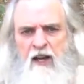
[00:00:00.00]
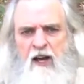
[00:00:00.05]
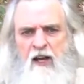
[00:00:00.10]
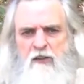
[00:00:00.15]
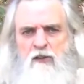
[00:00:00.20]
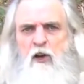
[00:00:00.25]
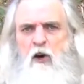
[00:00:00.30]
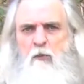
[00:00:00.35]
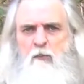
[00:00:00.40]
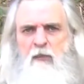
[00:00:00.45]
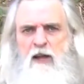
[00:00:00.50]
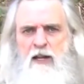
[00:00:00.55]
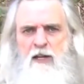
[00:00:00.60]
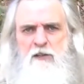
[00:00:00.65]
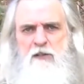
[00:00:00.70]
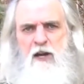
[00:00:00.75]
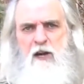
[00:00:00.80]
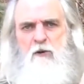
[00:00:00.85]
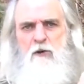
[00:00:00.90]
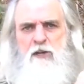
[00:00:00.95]
no
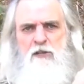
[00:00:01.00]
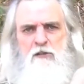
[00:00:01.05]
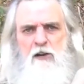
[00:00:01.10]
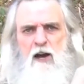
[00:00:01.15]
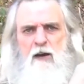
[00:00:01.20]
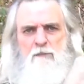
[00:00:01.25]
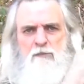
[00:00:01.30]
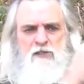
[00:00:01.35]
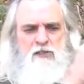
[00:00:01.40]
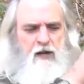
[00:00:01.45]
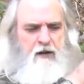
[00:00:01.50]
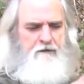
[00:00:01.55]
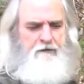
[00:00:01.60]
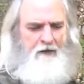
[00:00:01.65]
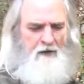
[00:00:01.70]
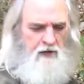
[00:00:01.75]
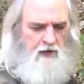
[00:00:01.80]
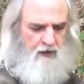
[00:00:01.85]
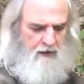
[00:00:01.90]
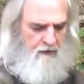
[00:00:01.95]
military type stuff
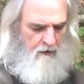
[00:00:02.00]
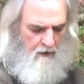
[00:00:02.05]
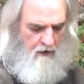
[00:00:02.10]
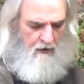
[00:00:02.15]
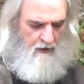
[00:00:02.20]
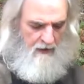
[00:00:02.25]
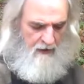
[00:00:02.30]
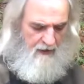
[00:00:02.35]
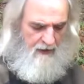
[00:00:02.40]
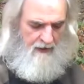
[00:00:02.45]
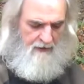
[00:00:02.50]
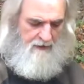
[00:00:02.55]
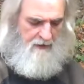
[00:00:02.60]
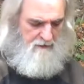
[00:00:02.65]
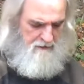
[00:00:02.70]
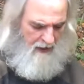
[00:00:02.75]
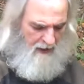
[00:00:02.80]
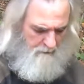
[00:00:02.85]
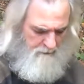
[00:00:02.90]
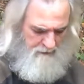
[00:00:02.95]
in it. In the
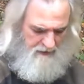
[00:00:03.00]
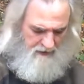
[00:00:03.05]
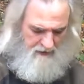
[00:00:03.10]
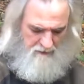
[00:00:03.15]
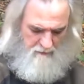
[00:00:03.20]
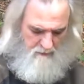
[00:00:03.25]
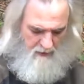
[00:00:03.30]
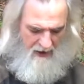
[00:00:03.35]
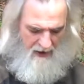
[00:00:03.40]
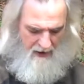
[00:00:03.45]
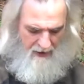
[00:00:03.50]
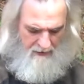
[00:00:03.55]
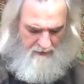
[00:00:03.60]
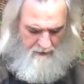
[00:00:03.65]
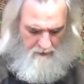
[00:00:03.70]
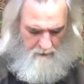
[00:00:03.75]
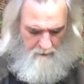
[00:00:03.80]
top of this bag,